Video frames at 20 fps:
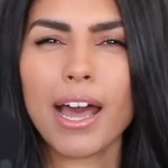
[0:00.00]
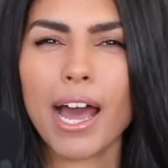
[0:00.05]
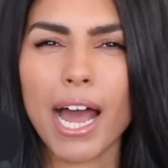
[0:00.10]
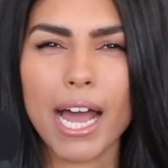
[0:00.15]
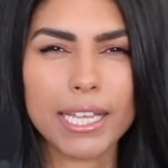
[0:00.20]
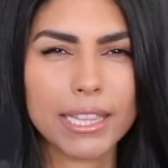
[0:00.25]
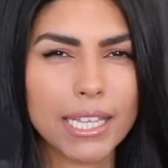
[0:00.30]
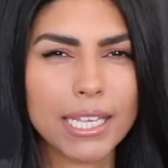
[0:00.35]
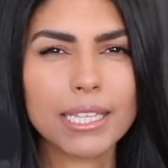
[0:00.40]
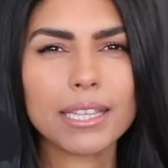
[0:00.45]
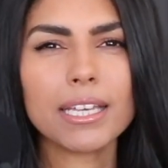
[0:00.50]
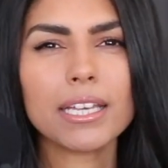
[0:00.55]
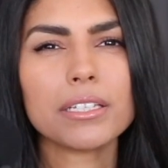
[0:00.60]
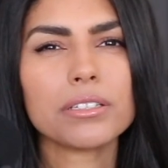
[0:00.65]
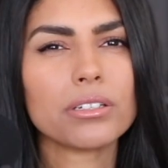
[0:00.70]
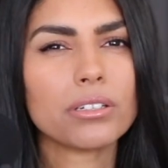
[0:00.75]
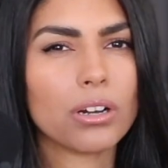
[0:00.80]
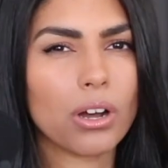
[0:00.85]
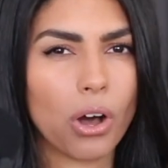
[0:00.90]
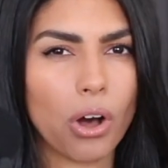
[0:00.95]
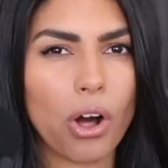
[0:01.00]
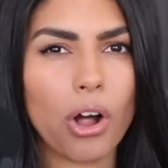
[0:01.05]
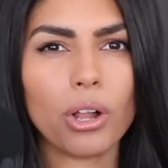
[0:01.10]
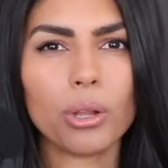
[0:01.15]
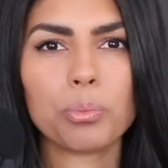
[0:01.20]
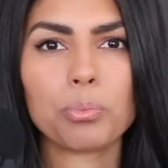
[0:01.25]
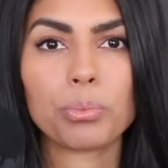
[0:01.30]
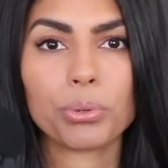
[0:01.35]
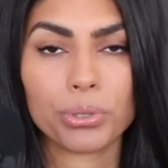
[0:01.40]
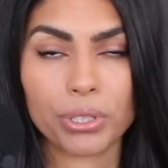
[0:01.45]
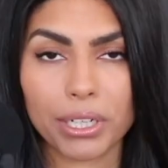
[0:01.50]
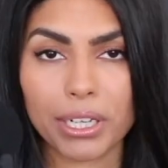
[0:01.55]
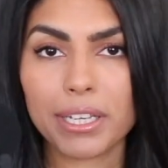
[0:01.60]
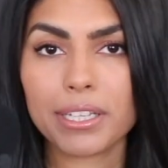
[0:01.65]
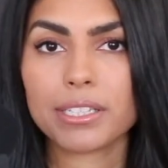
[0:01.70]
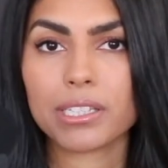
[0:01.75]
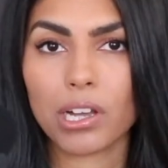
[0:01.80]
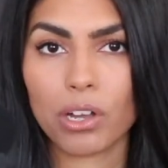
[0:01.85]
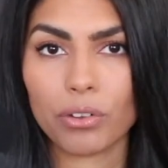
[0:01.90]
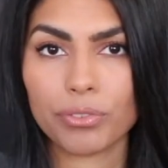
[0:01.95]
I think these are all pretty
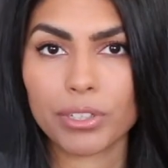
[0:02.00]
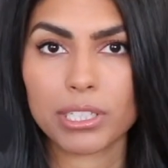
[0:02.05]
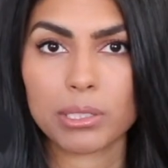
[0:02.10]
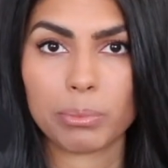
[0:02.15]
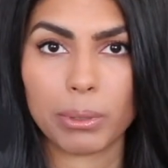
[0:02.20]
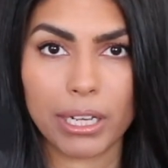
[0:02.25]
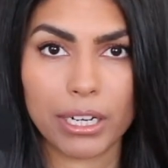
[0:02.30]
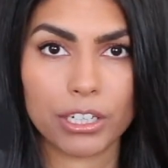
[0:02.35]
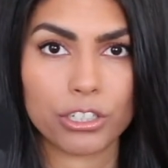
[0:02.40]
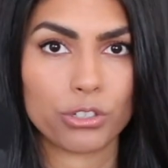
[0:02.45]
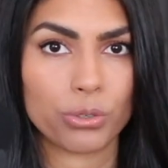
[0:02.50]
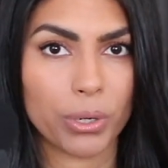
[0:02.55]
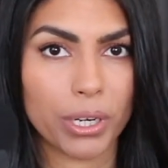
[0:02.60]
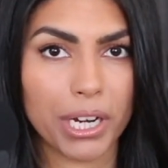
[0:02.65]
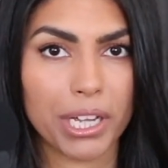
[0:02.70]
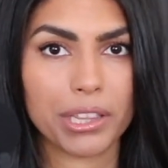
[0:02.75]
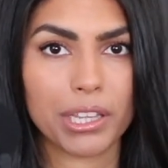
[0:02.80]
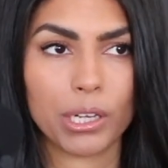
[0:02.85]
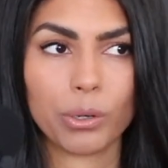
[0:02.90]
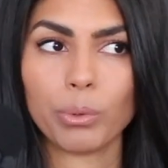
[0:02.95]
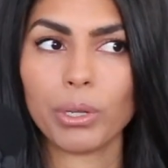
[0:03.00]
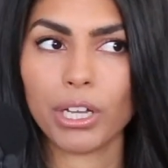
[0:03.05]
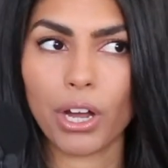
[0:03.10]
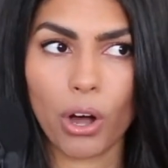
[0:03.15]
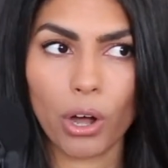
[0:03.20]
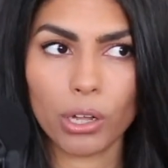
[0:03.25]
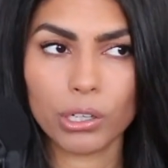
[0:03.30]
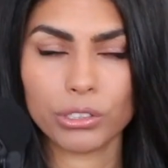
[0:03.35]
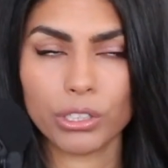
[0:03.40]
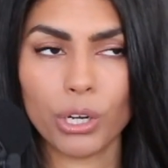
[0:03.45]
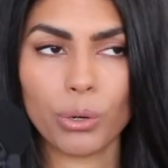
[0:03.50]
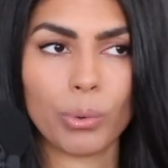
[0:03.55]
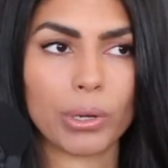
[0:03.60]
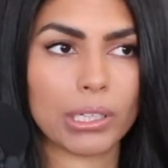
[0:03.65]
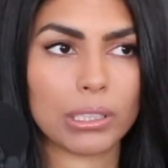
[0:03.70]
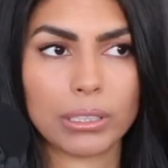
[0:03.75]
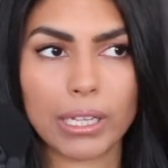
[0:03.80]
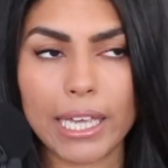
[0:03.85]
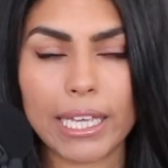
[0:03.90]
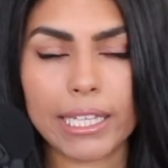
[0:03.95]
self-explanatory. I think we all know what
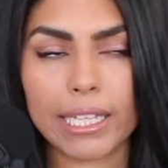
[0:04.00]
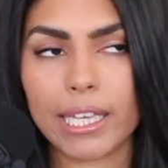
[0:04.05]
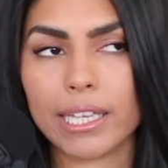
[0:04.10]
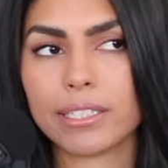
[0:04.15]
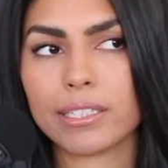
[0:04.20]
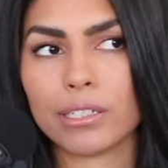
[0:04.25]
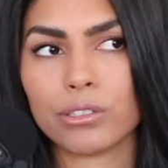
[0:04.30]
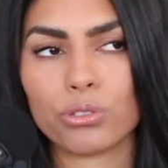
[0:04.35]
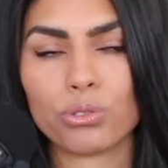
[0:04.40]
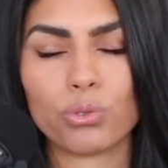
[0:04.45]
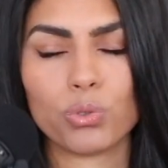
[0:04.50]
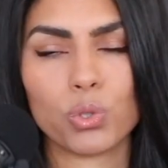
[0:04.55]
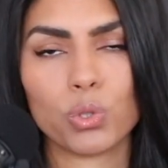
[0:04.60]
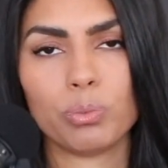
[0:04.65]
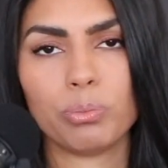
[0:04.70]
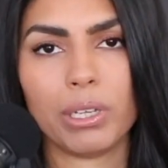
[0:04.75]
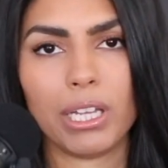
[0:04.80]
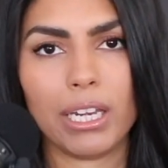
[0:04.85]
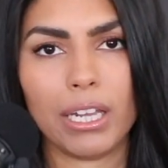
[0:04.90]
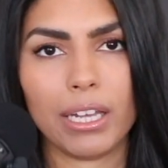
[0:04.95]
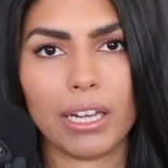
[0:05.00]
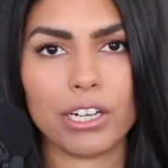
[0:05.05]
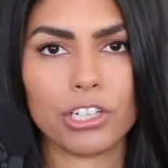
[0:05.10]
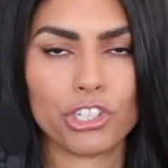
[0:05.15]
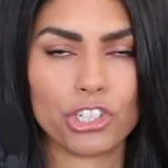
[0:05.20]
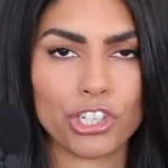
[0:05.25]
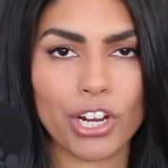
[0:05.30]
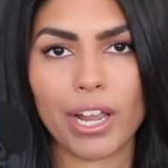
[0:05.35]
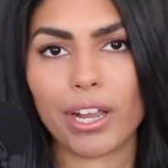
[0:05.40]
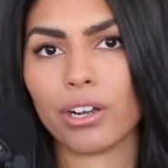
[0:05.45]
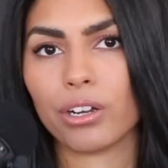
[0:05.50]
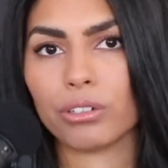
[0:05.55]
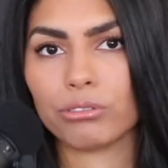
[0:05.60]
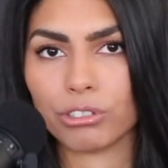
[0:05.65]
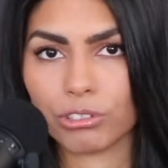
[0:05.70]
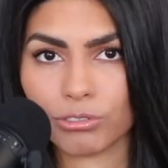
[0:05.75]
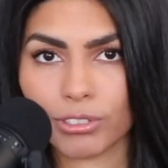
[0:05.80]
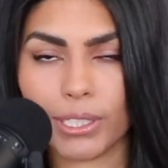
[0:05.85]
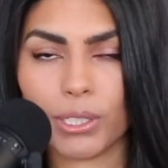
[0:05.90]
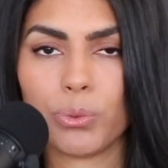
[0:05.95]
a like is on social media, share,
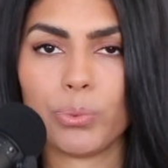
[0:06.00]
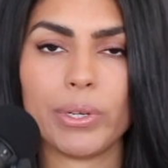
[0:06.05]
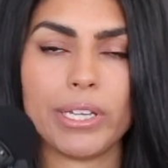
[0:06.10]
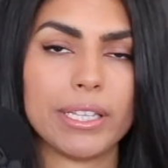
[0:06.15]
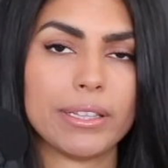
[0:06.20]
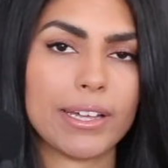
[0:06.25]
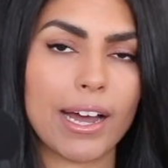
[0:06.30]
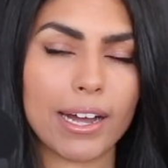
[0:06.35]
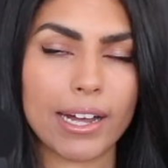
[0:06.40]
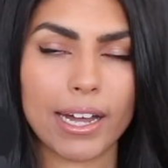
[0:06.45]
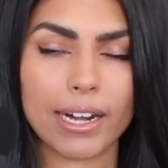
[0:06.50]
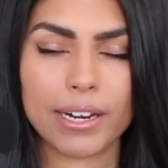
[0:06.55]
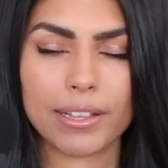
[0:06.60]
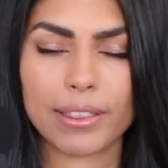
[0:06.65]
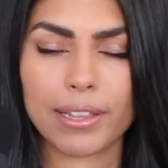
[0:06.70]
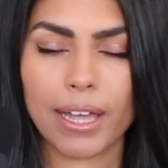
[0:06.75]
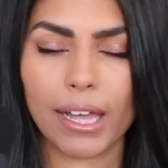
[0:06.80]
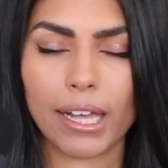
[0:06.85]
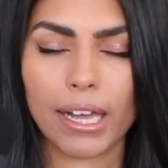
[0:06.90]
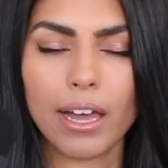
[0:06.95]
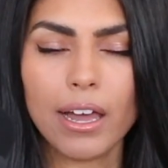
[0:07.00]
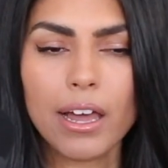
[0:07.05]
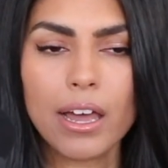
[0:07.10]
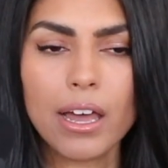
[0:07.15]
retweet, that kind of thing.